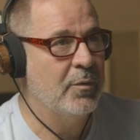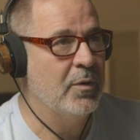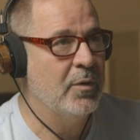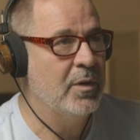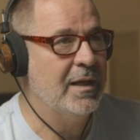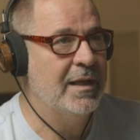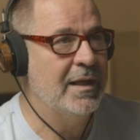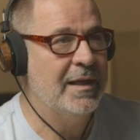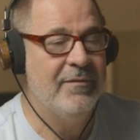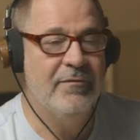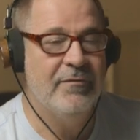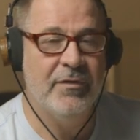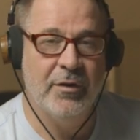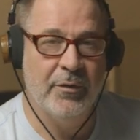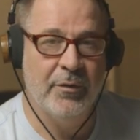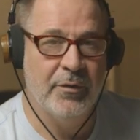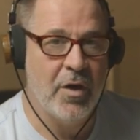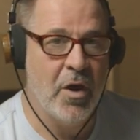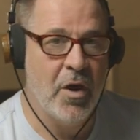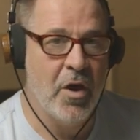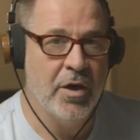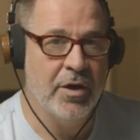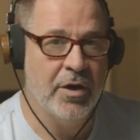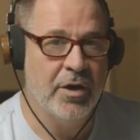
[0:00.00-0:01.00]
going to leave it on
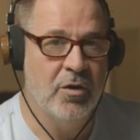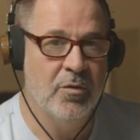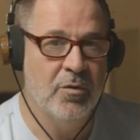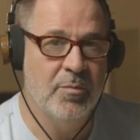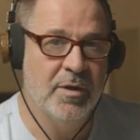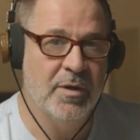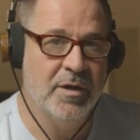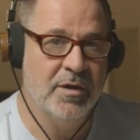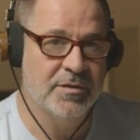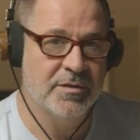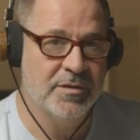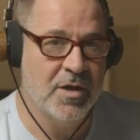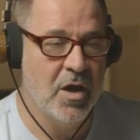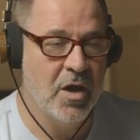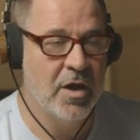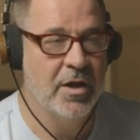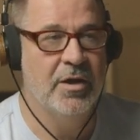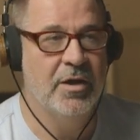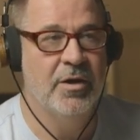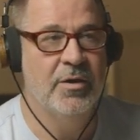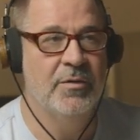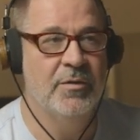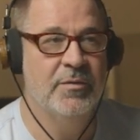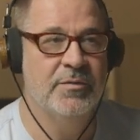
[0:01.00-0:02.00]
auto, because
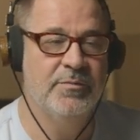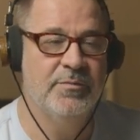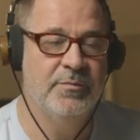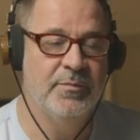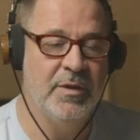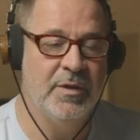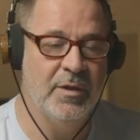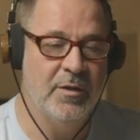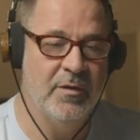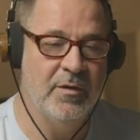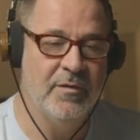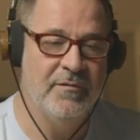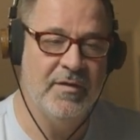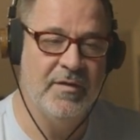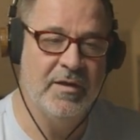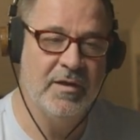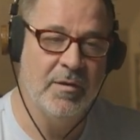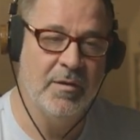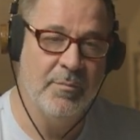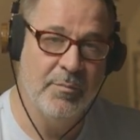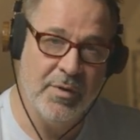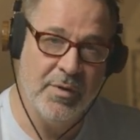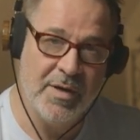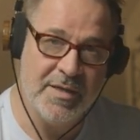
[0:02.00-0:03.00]
auto, if it
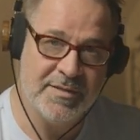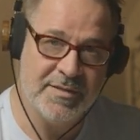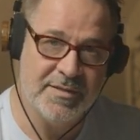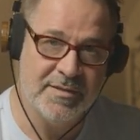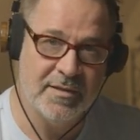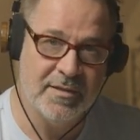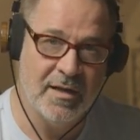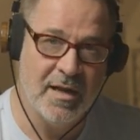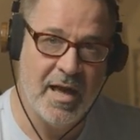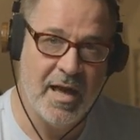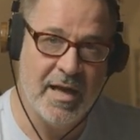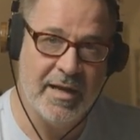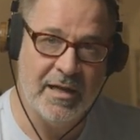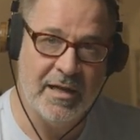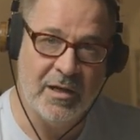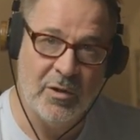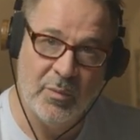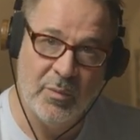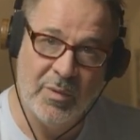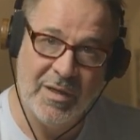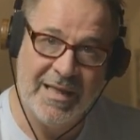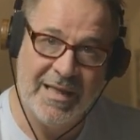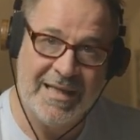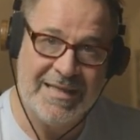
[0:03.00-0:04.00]
compresses a lot, it'll
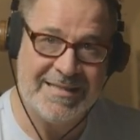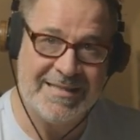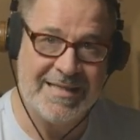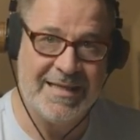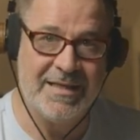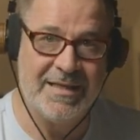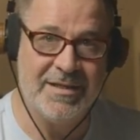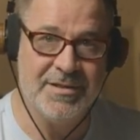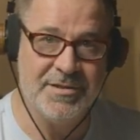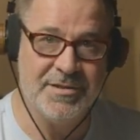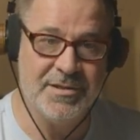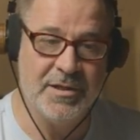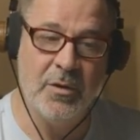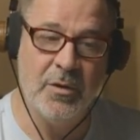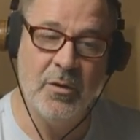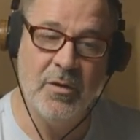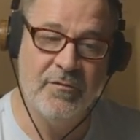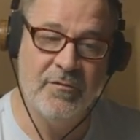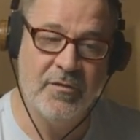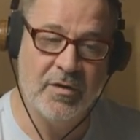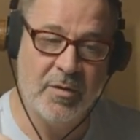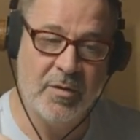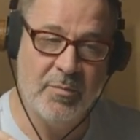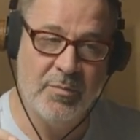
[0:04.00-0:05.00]
release a little slower.
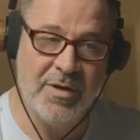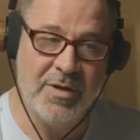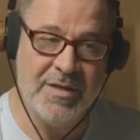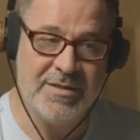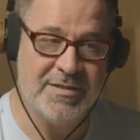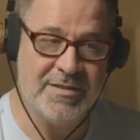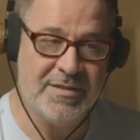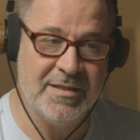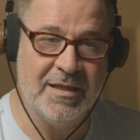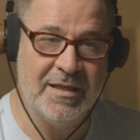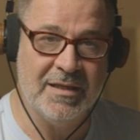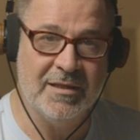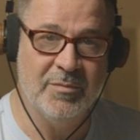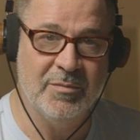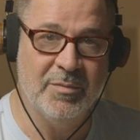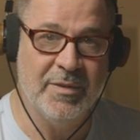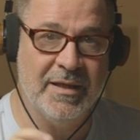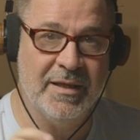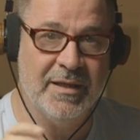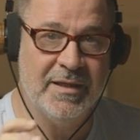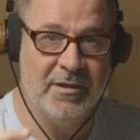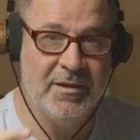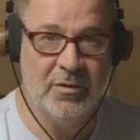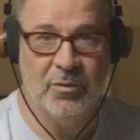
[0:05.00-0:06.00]
If it compresses a little
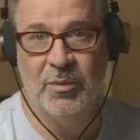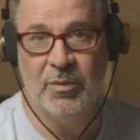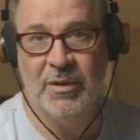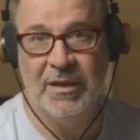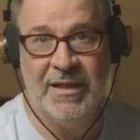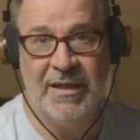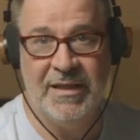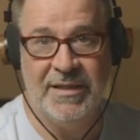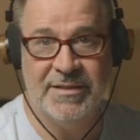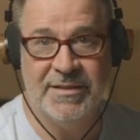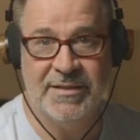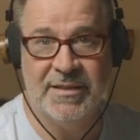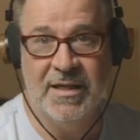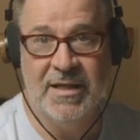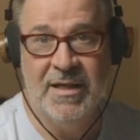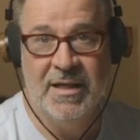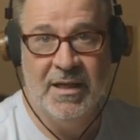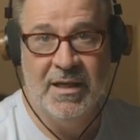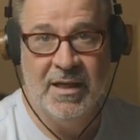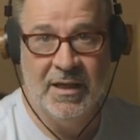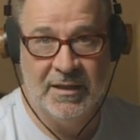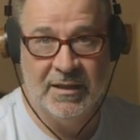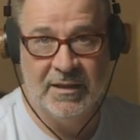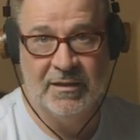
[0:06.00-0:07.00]
bit, it'll release
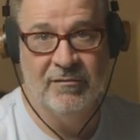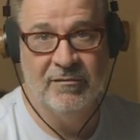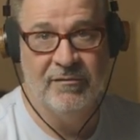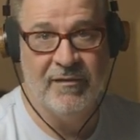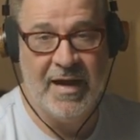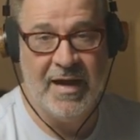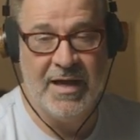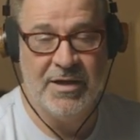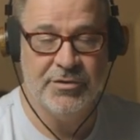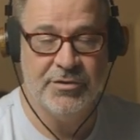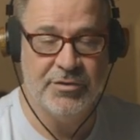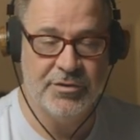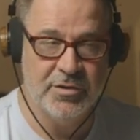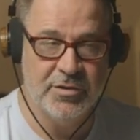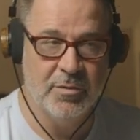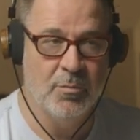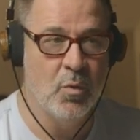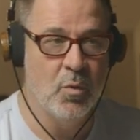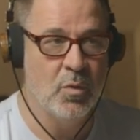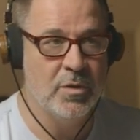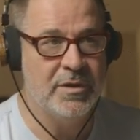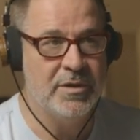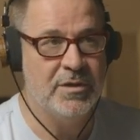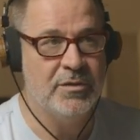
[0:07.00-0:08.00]
a little faster. So
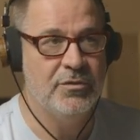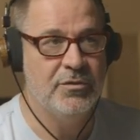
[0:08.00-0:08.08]
more